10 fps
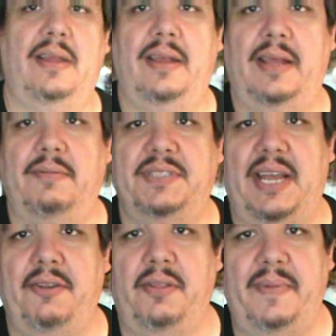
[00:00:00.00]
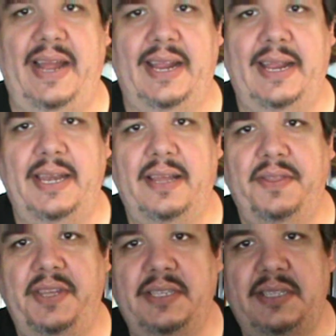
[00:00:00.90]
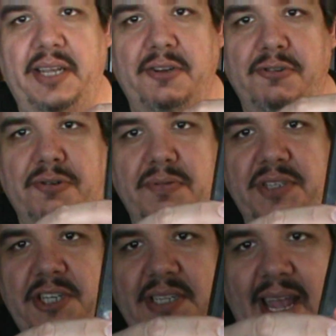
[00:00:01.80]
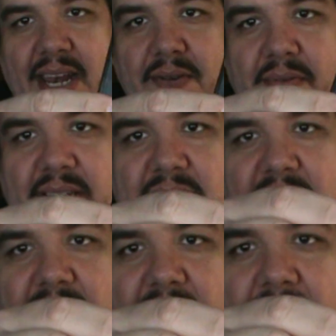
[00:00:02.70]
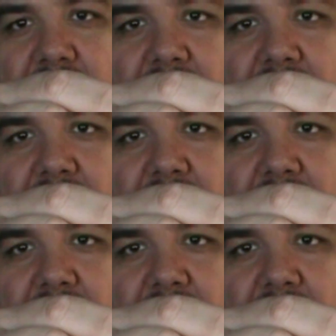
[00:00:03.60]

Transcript: It was signed on the back. And now this signature was just added recently.